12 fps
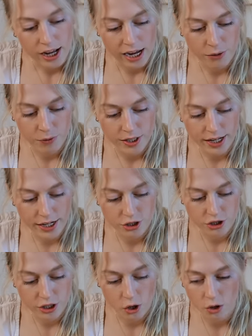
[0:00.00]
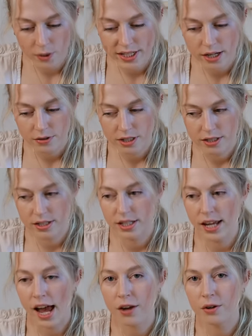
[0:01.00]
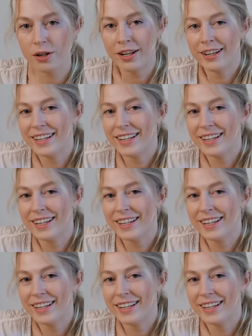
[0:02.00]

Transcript: I went actually all the way down to Seattle